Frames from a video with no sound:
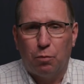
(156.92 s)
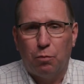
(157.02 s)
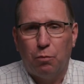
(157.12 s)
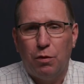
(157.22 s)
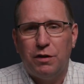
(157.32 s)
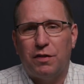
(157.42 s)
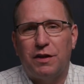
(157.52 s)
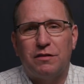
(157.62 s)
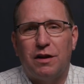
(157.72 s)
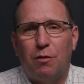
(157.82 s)
one of the
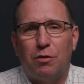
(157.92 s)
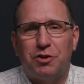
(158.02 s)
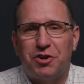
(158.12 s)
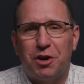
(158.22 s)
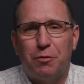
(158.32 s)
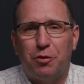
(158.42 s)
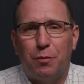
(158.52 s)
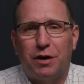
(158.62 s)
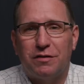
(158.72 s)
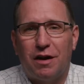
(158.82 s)
things that I want to share with you
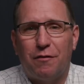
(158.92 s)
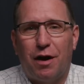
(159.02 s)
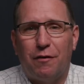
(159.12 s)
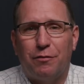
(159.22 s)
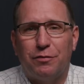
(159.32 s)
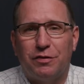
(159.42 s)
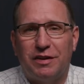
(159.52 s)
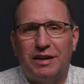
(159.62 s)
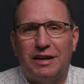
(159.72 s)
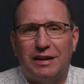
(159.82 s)
because I've, I've
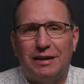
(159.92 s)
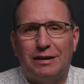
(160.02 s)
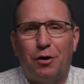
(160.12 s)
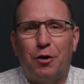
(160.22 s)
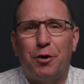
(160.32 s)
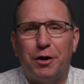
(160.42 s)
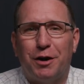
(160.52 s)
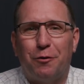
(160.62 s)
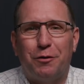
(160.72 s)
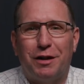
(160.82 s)
seen it and heard it
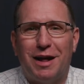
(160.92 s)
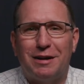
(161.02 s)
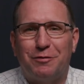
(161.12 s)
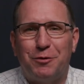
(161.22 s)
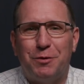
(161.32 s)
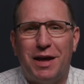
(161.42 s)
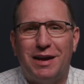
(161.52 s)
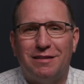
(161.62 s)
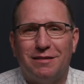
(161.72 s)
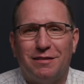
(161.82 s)
over the last few
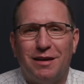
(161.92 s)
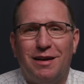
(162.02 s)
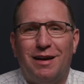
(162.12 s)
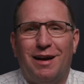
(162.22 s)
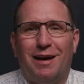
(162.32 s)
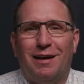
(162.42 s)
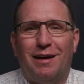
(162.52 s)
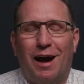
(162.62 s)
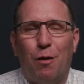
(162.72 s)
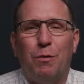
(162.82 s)
days is
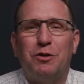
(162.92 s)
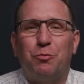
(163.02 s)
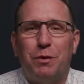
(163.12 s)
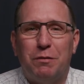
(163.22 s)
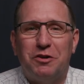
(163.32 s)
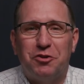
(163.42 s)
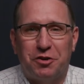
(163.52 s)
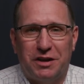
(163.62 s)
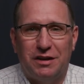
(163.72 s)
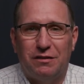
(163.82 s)
how much we miss your
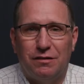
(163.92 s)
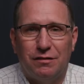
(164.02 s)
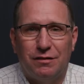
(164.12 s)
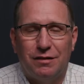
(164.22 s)
kids.